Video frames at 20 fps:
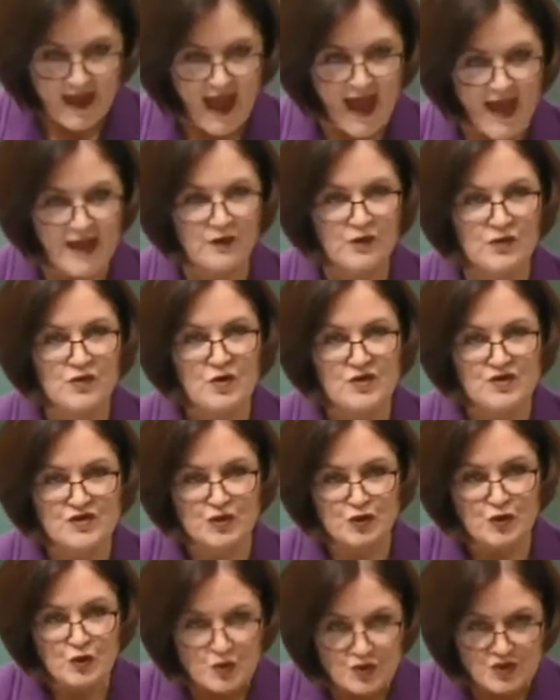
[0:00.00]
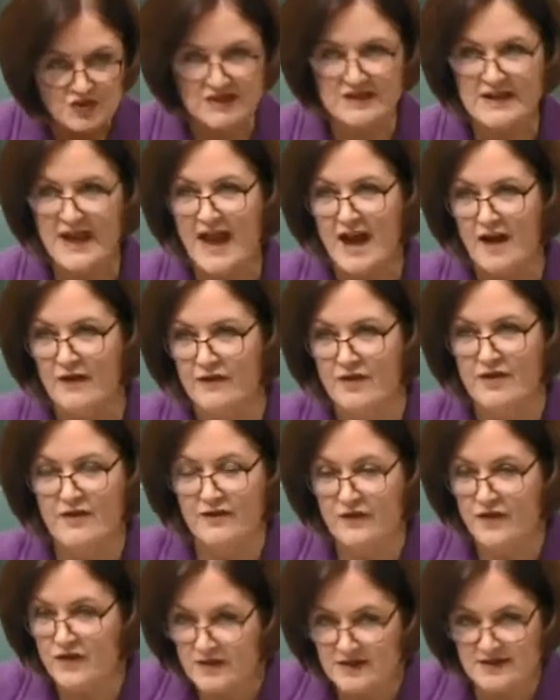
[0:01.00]
And schools now, for the
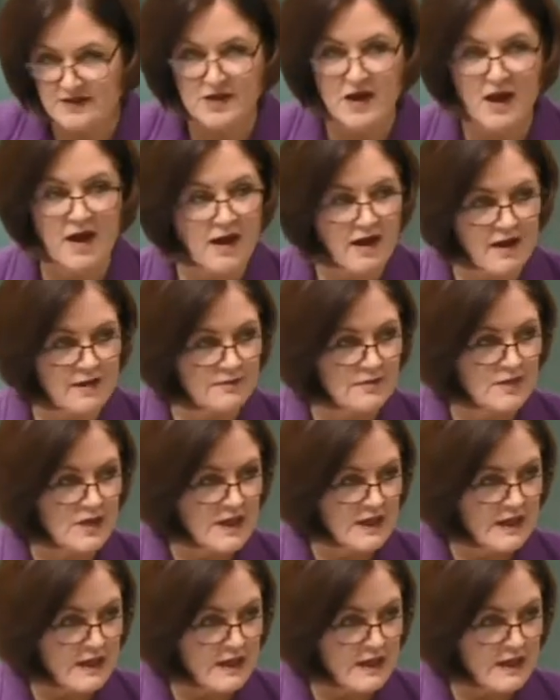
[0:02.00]
first time,